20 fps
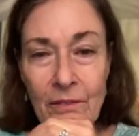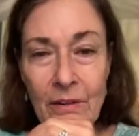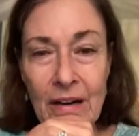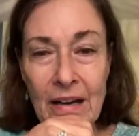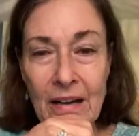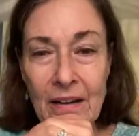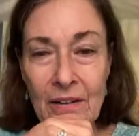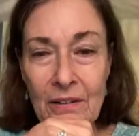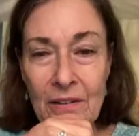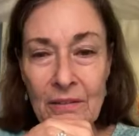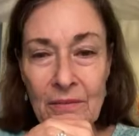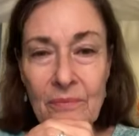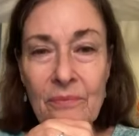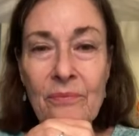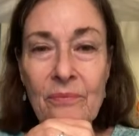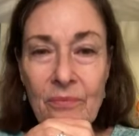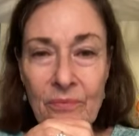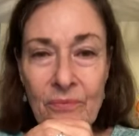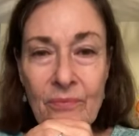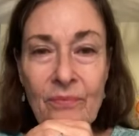Wow.
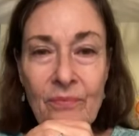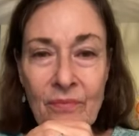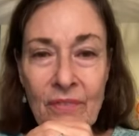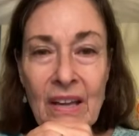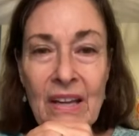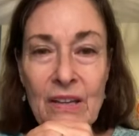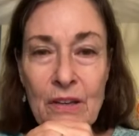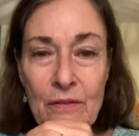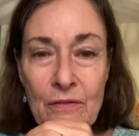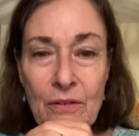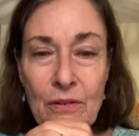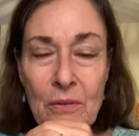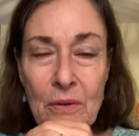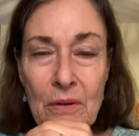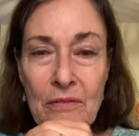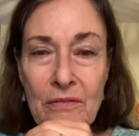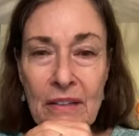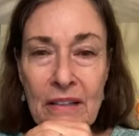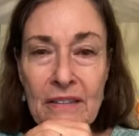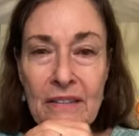Thank you for
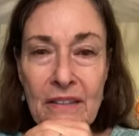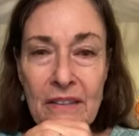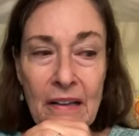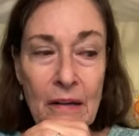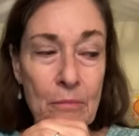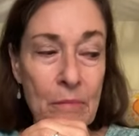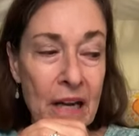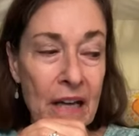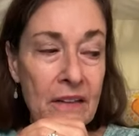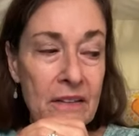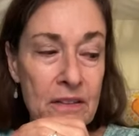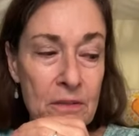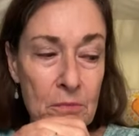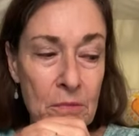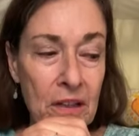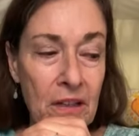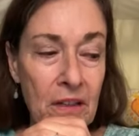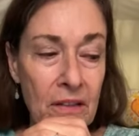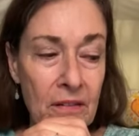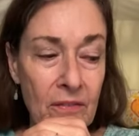reflecting that back to
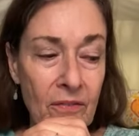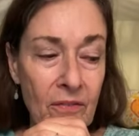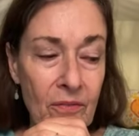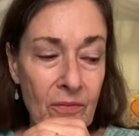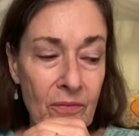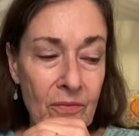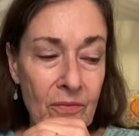me.